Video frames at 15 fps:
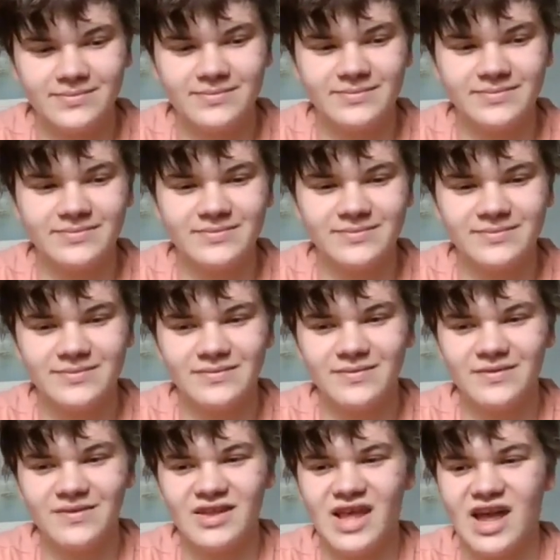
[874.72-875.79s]
You have.
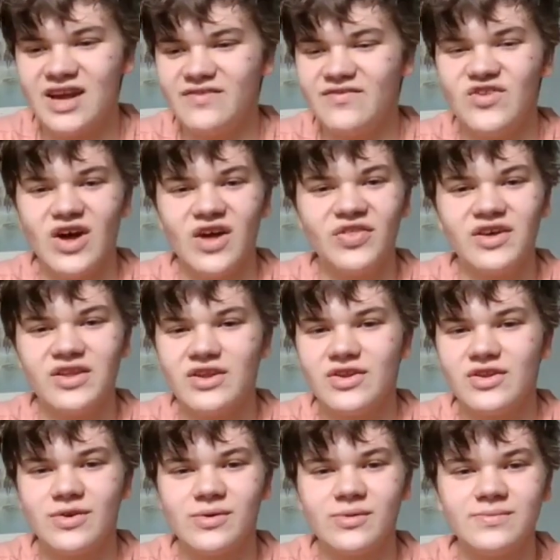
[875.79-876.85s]
I have nothing to
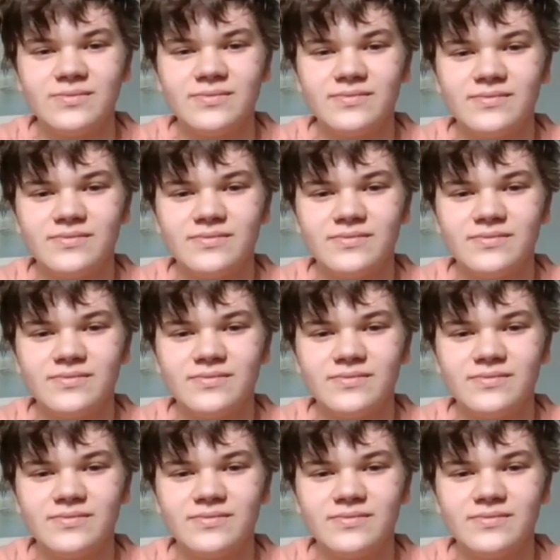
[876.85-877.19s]
do.